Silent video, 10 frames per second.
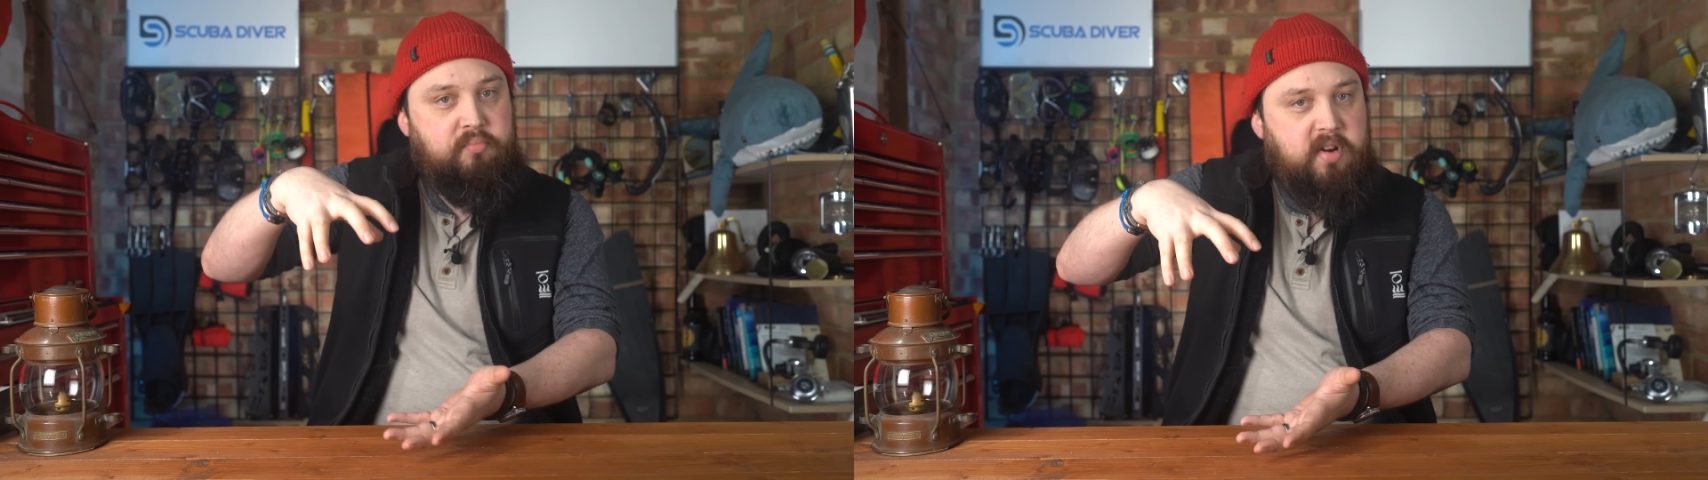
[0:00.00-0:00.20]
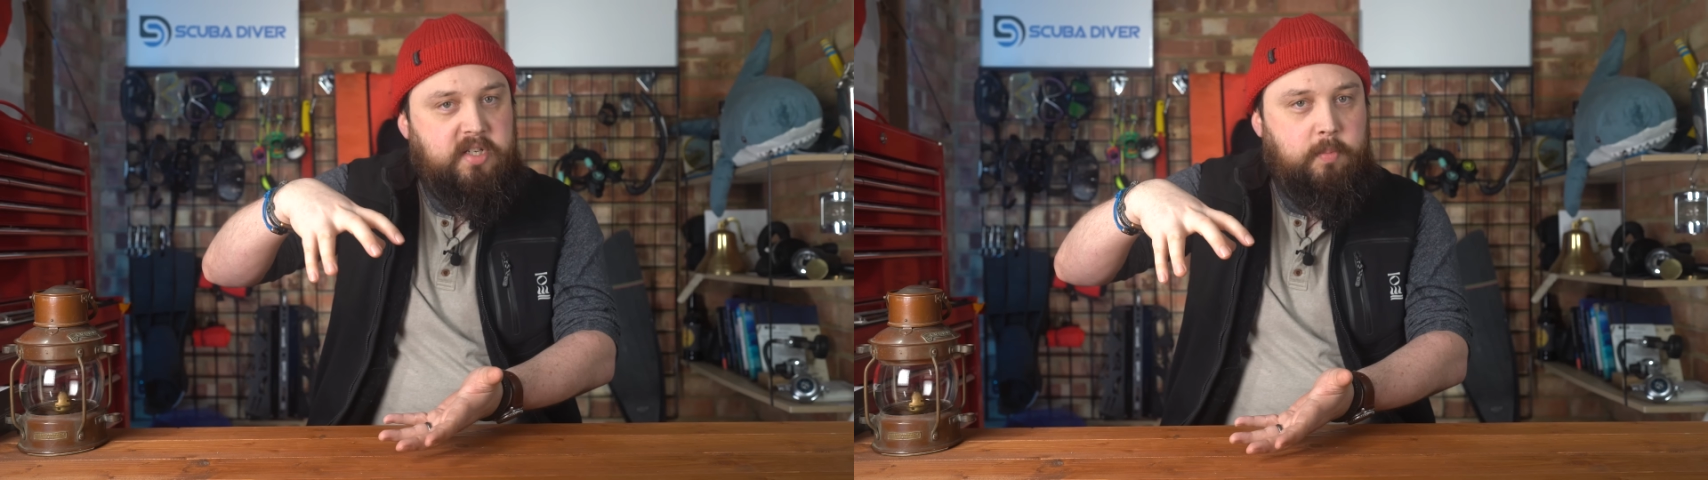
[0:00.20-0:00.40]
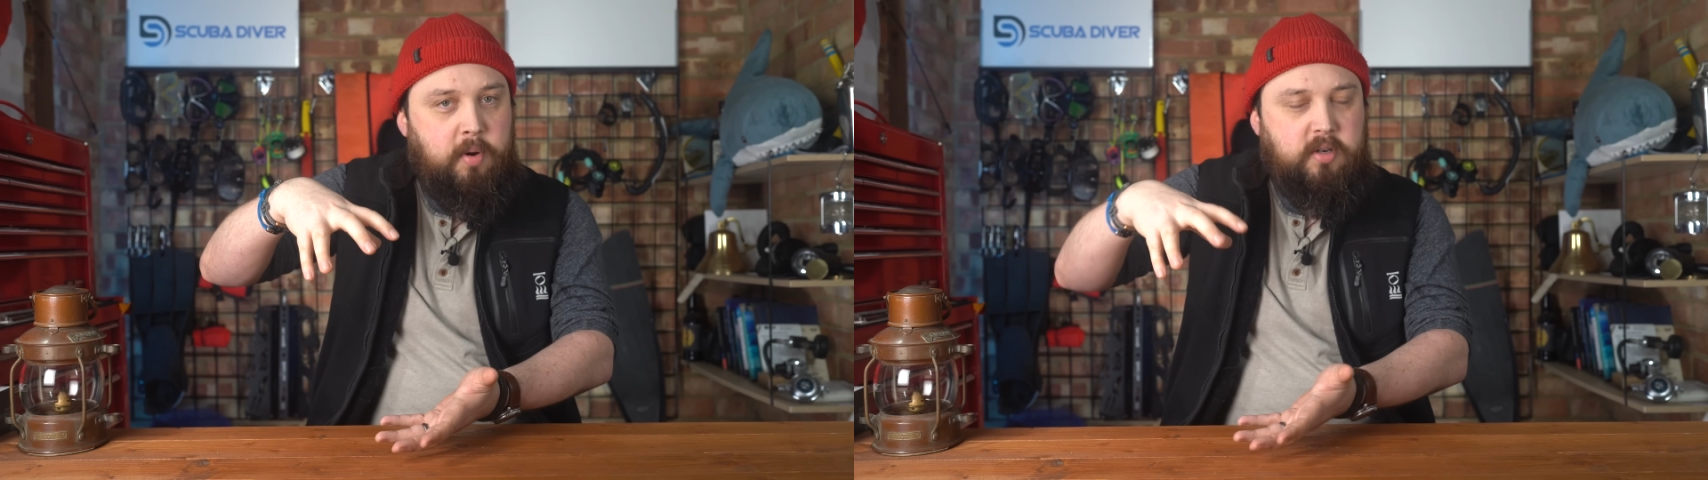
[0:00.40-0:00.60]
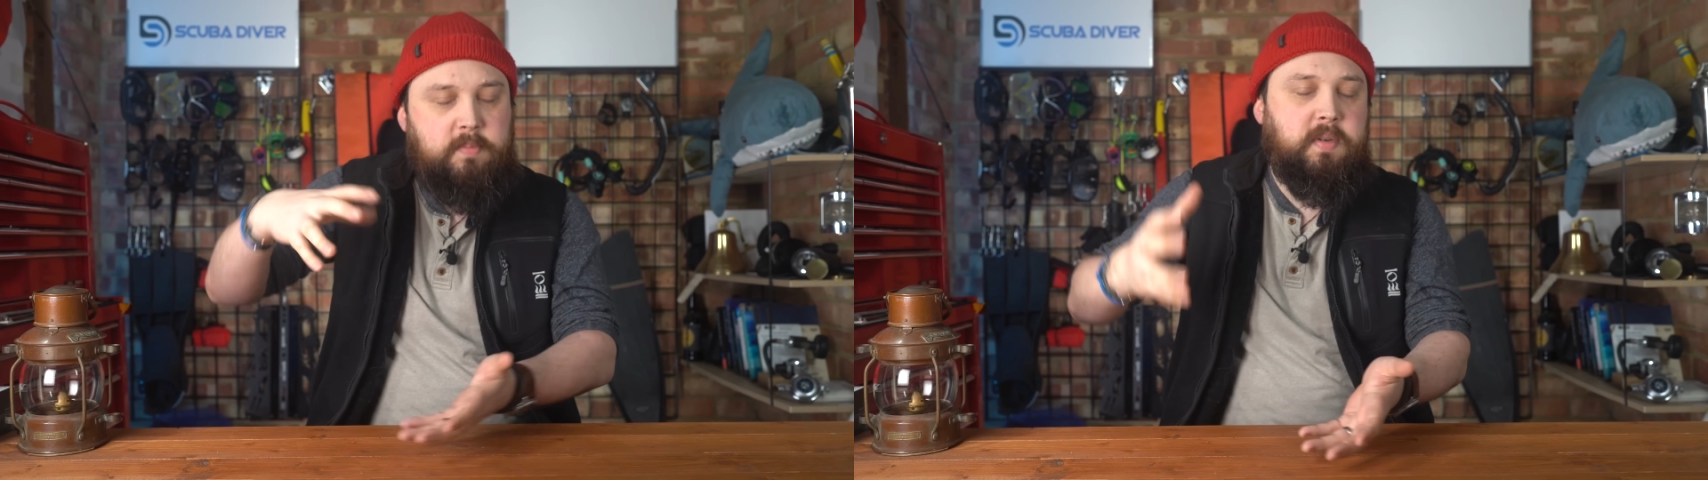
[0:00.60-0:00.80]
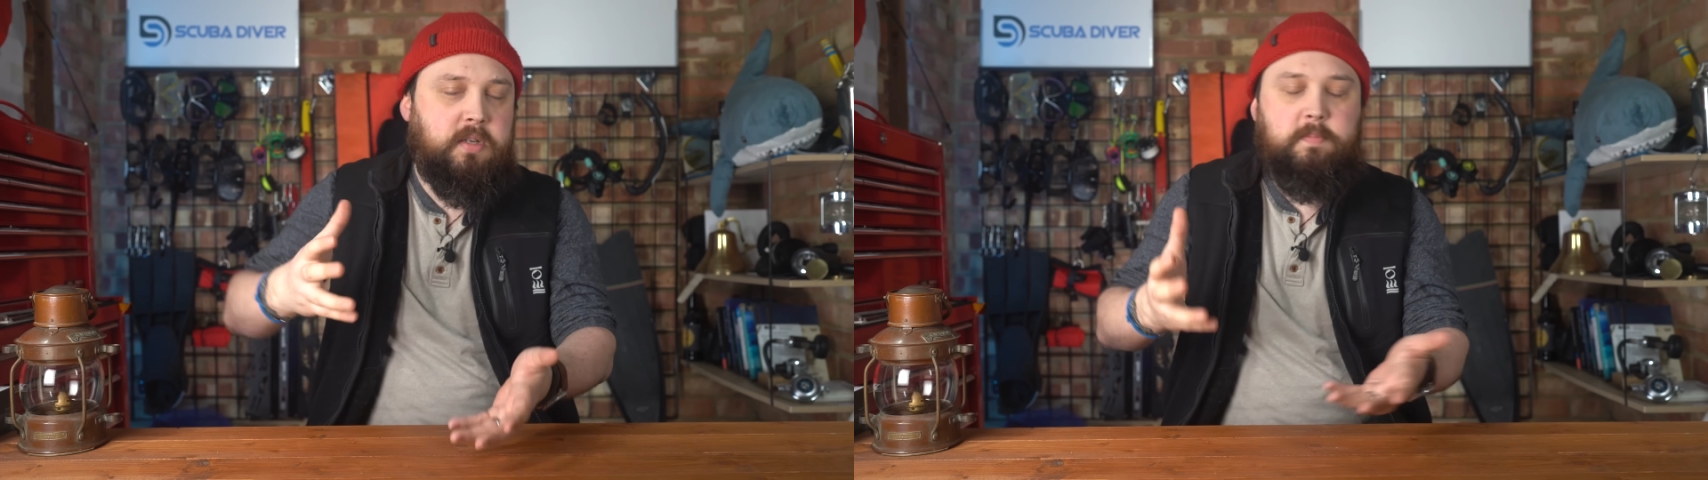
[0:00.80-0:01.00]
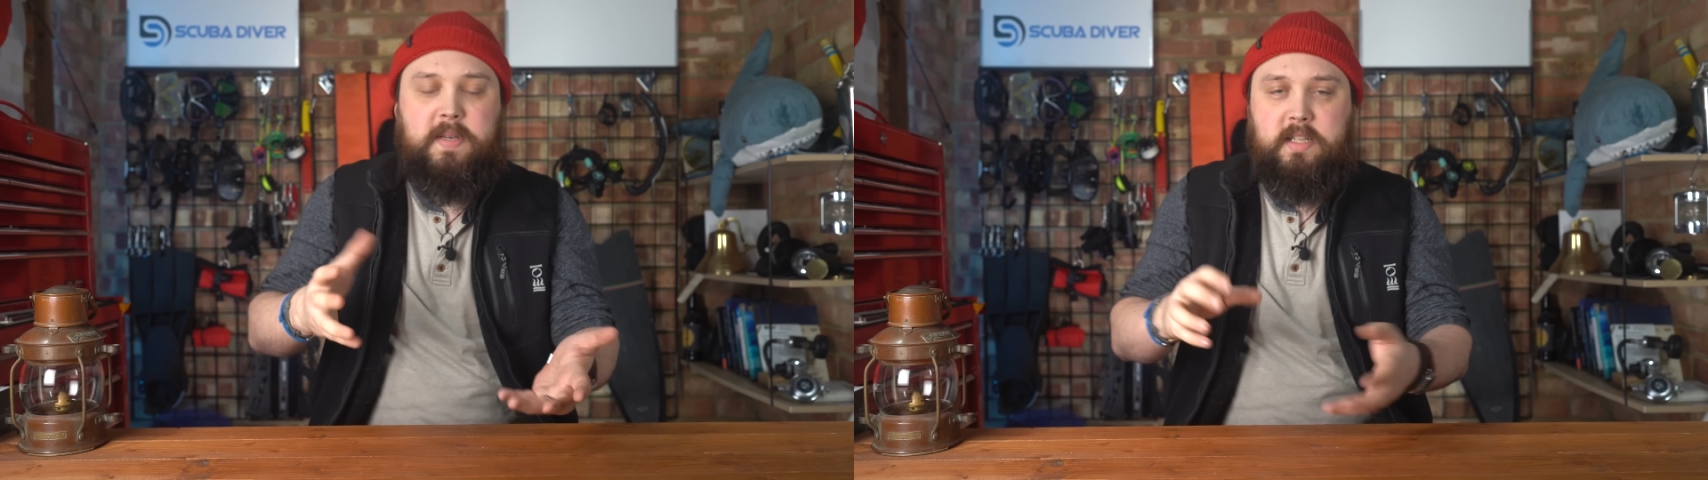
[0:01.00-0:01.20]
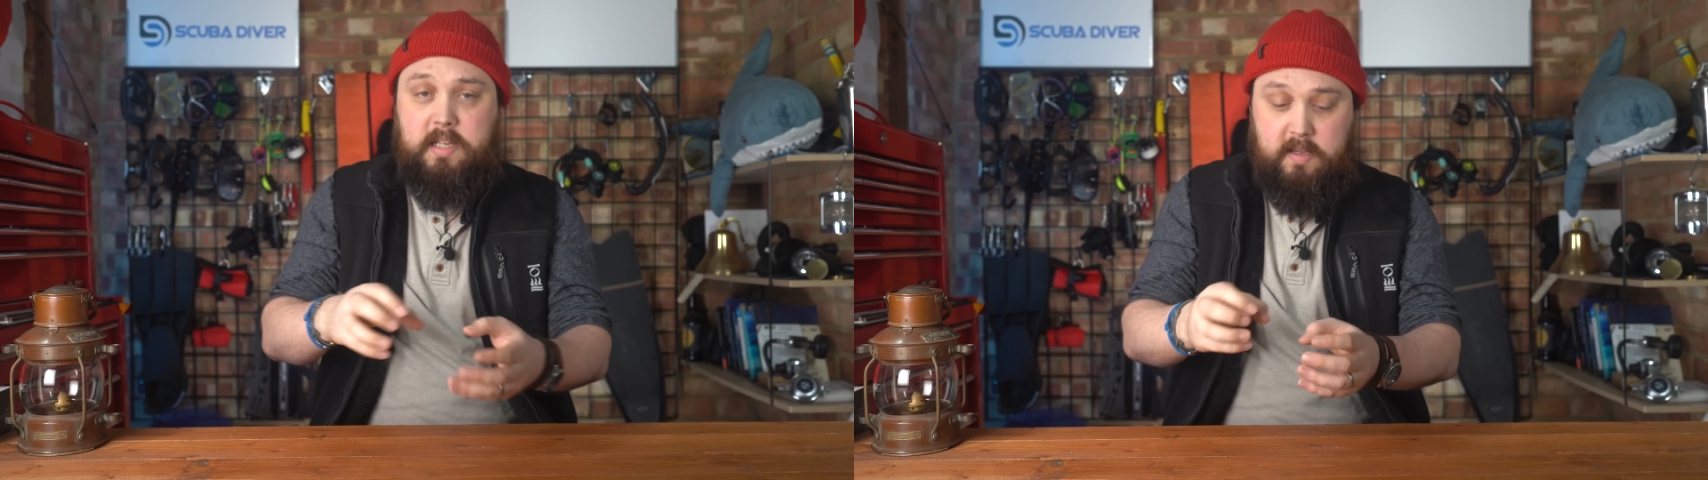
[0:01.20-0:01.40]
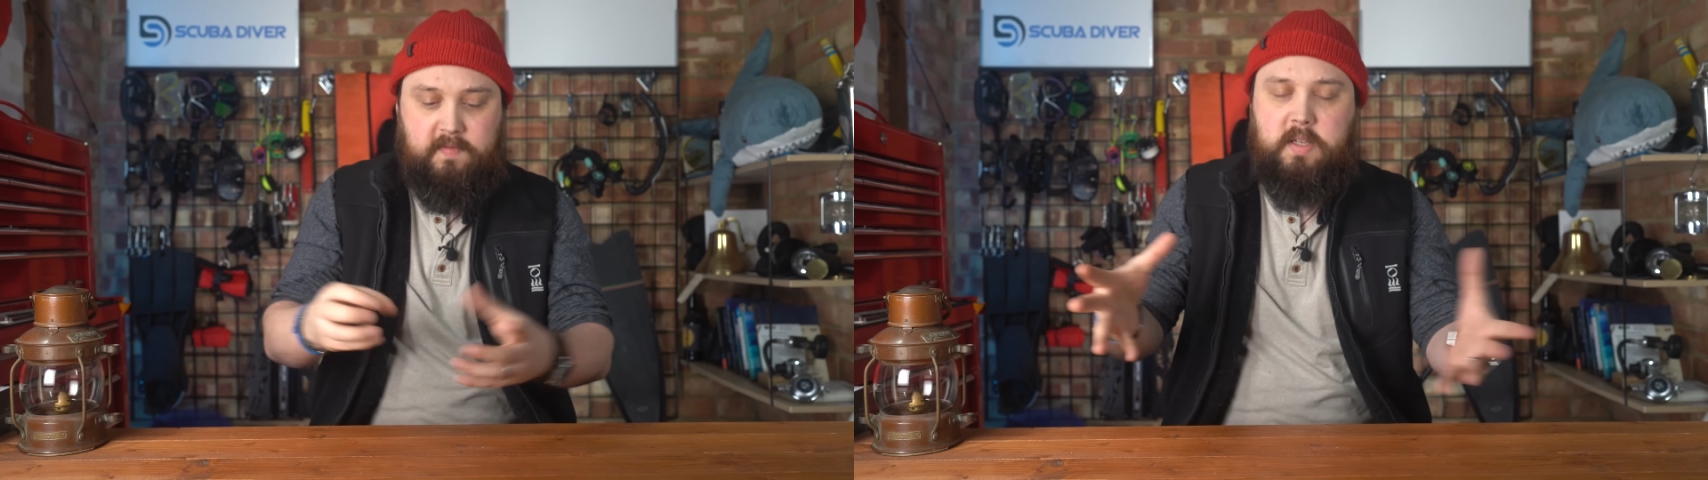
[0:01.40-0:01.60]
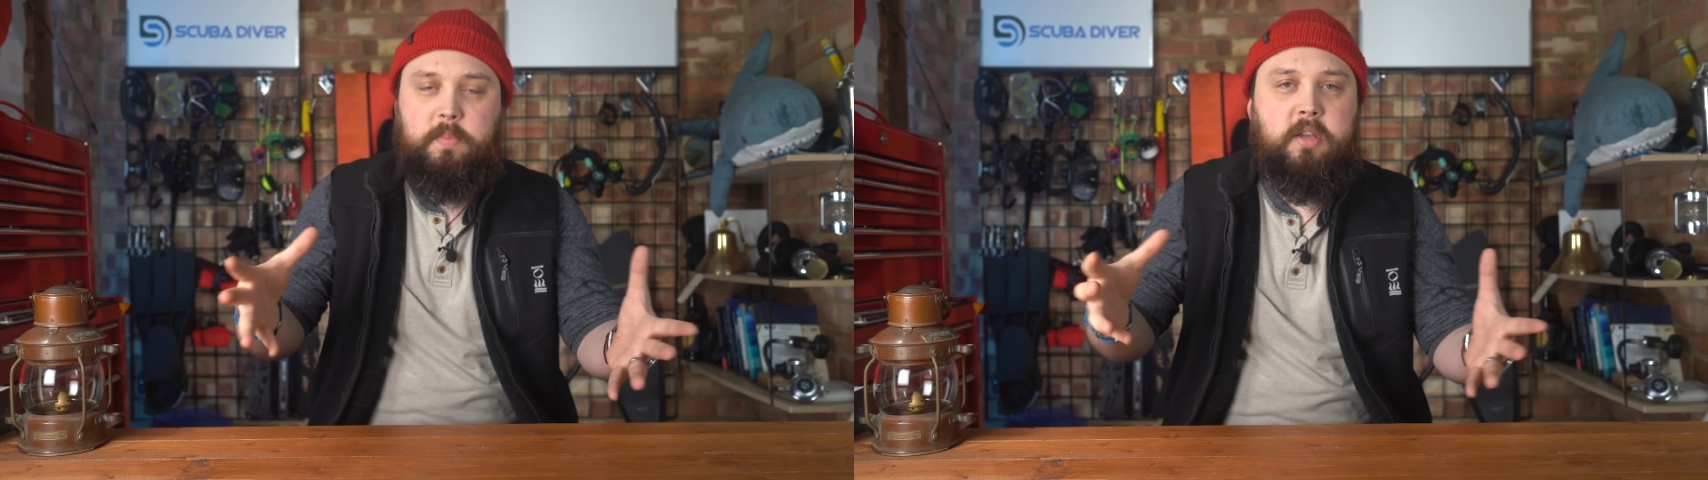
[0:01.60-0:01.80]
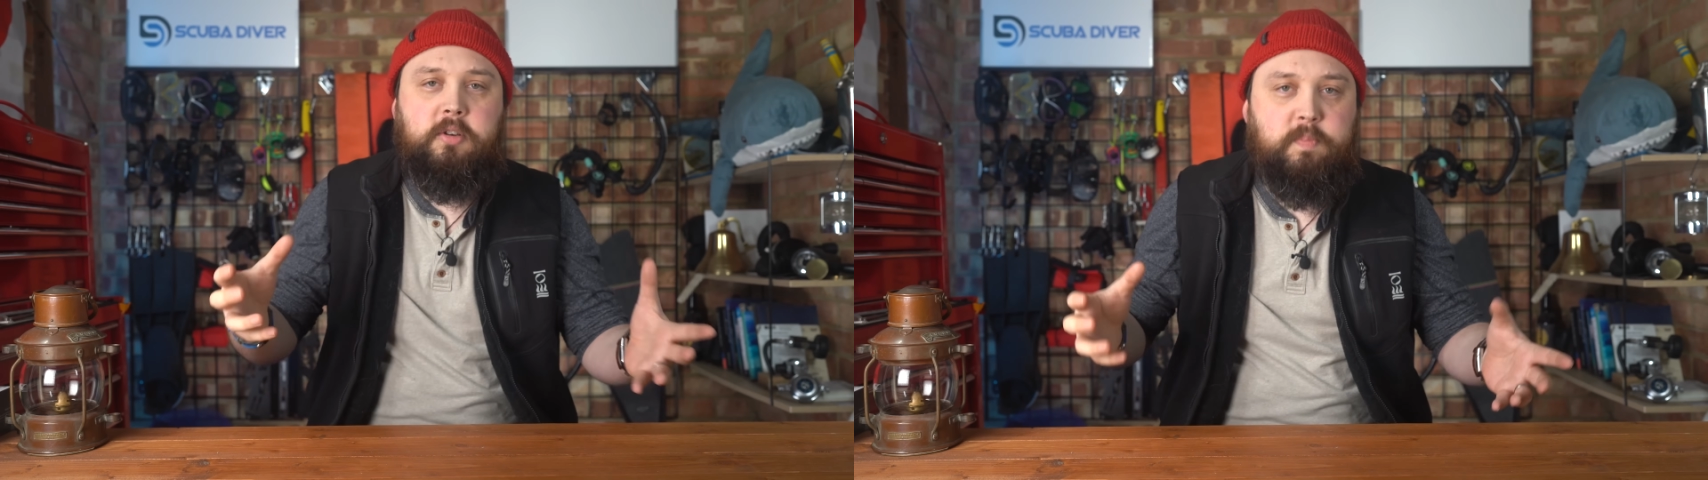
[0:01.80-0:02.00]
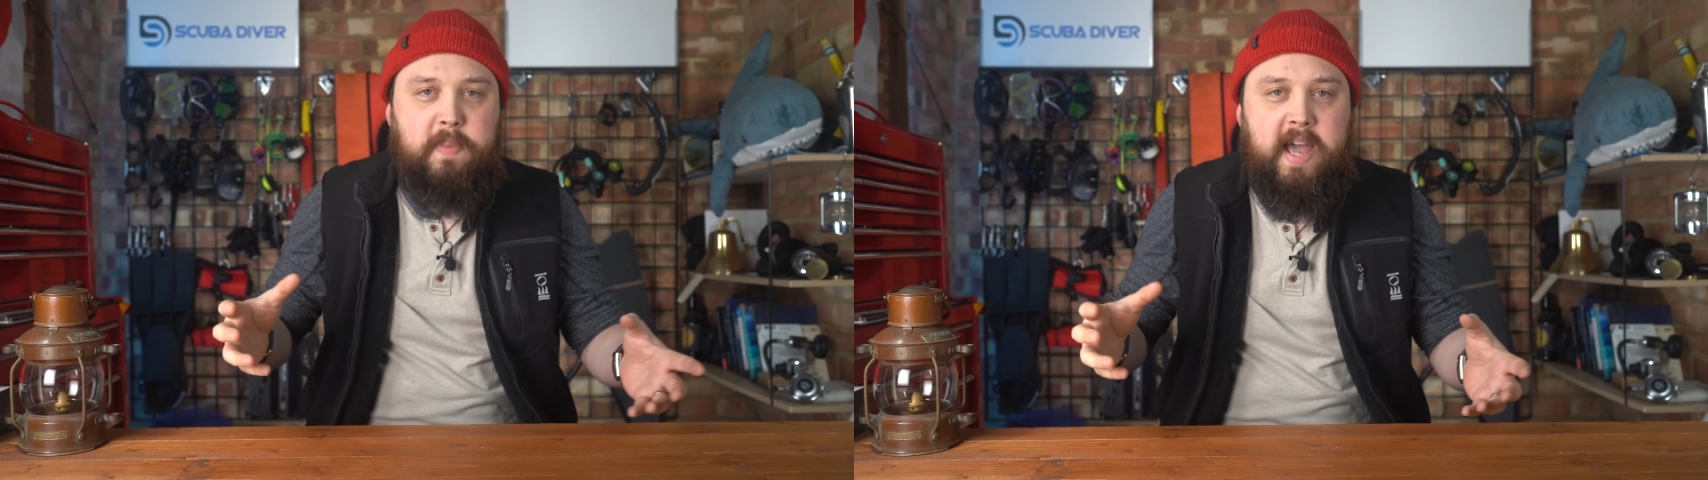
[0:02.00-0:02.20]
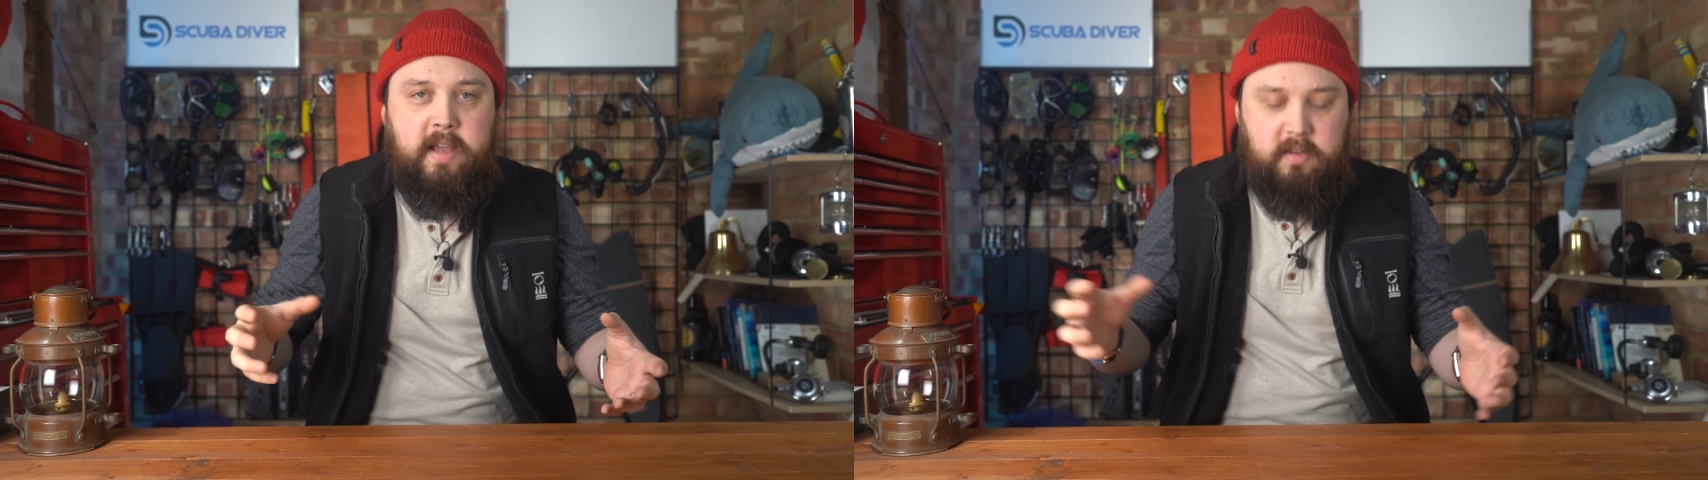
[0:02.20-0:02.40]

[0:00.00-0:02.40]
pressure pot, because basically if something goes bang,